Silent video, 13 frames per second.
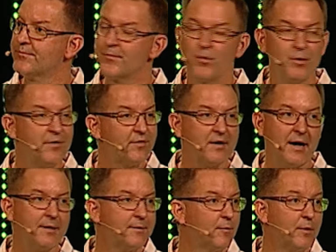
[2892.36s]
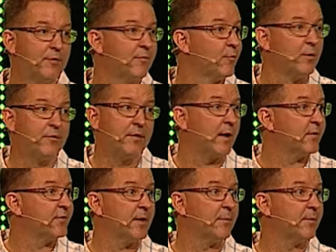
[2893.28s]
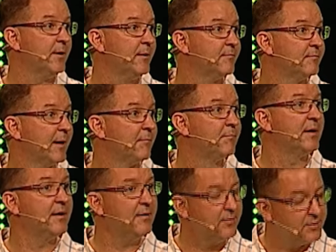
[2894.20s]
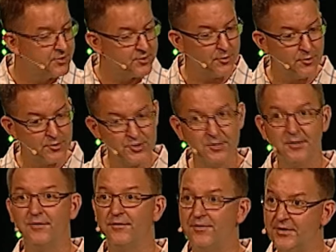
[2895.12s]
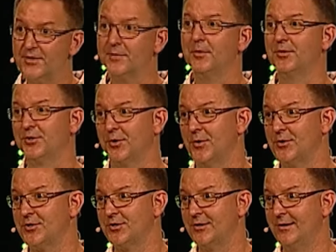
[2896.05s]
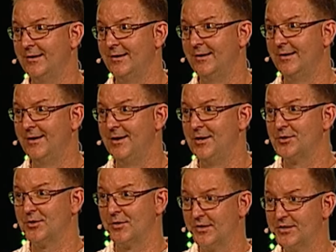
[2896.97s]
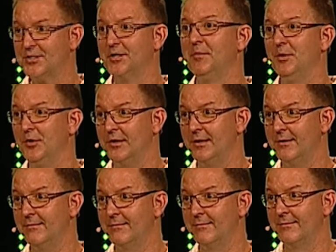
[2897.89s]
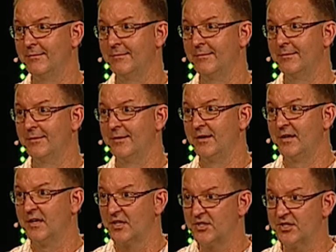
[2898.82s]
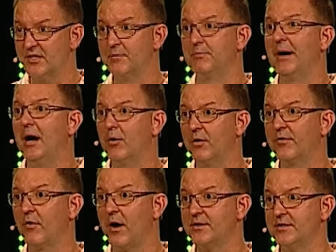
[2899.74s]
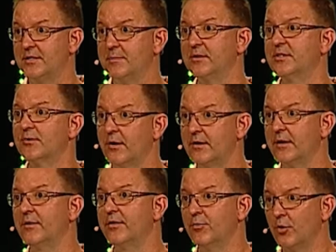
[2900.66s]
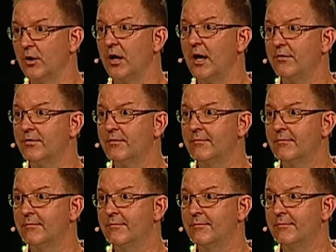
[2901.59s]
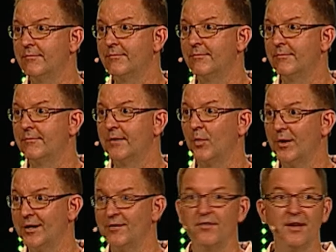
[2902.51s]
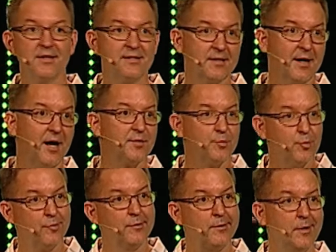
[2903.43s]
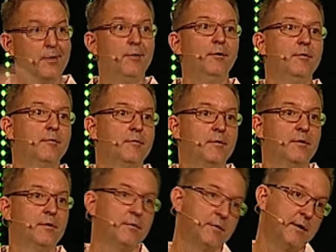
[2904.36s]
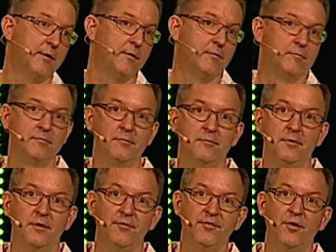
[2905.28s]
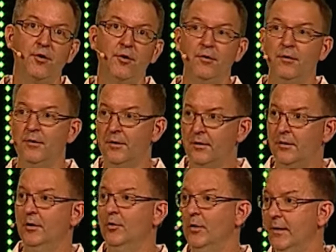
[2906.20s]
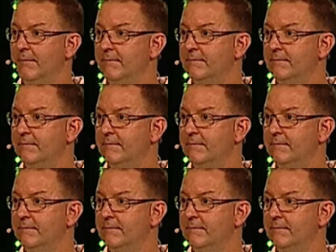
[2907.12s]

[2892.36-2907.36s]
We've got to, we've, we've got to step it up and be the church, the visible church, so this community can see the power of Christ demonstrated in and through our lives. And we can advance the gospel here, near, and far away.